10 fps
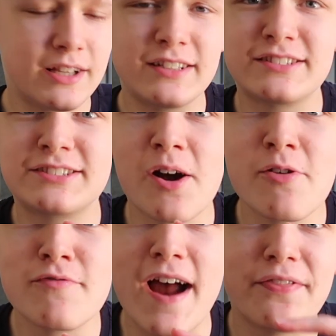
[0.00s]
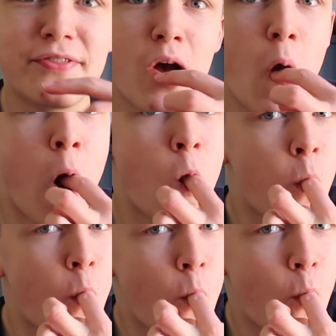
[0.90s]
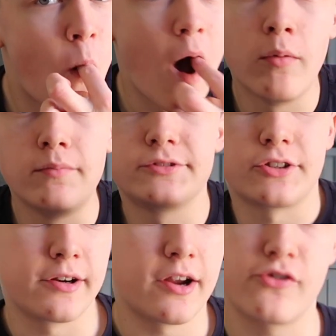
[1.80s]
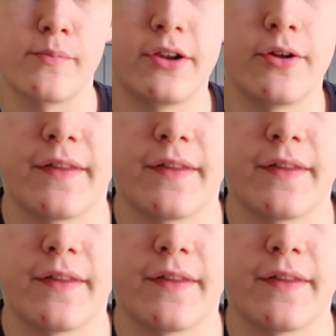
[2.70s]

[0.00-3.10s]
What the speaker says: It's so red though. Oh, sorry, I shouldn't be